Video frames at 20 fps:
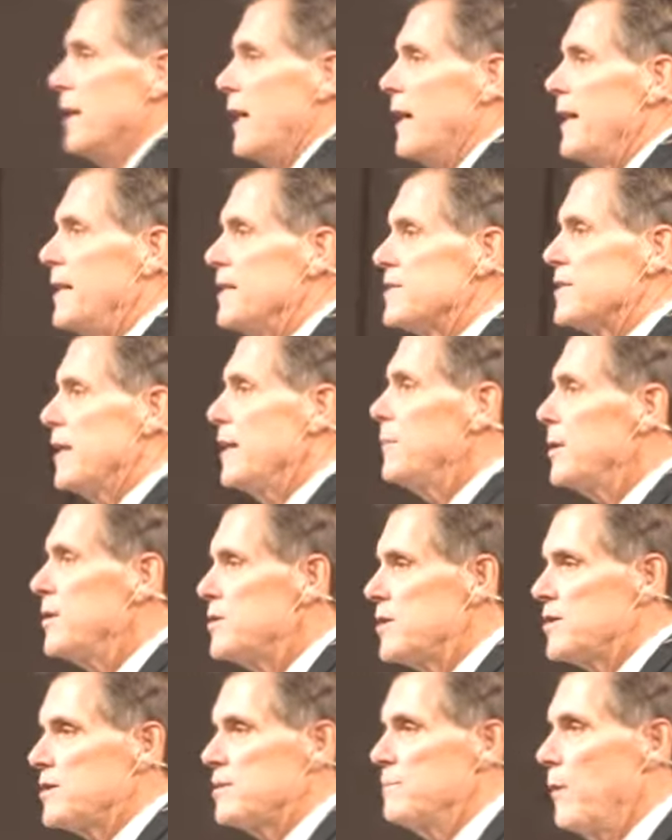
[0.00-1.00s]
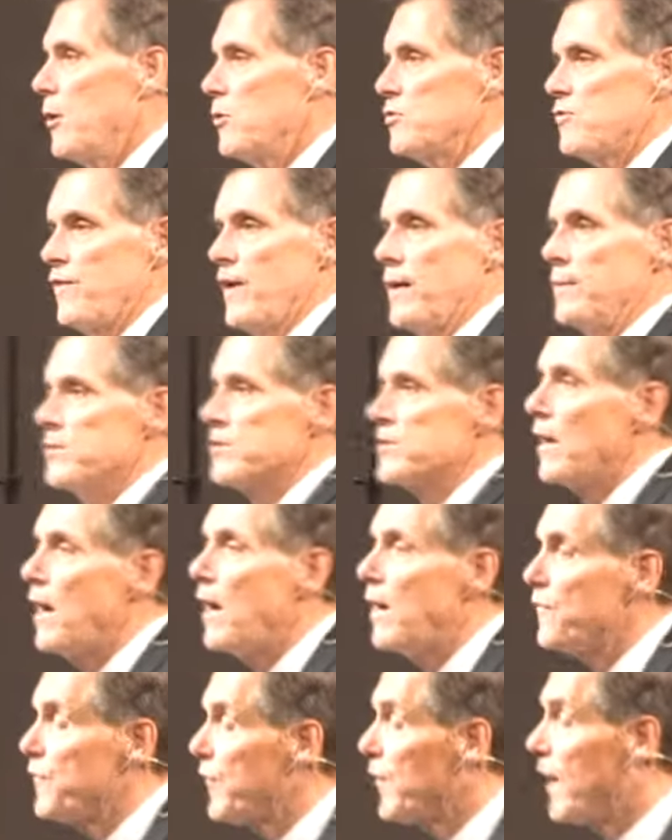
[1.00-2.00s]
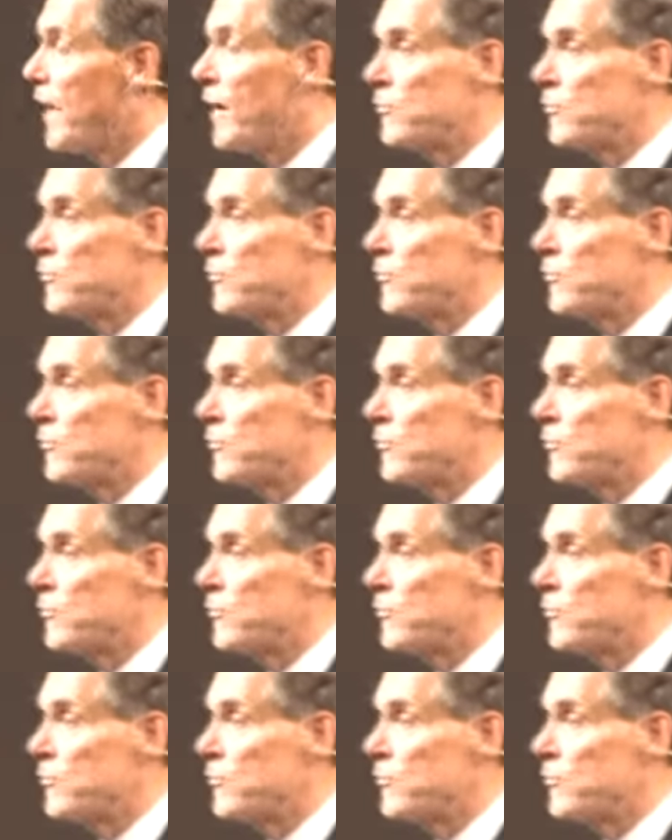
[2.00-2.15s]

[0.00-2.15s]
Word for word: and his image is the most famous golfer.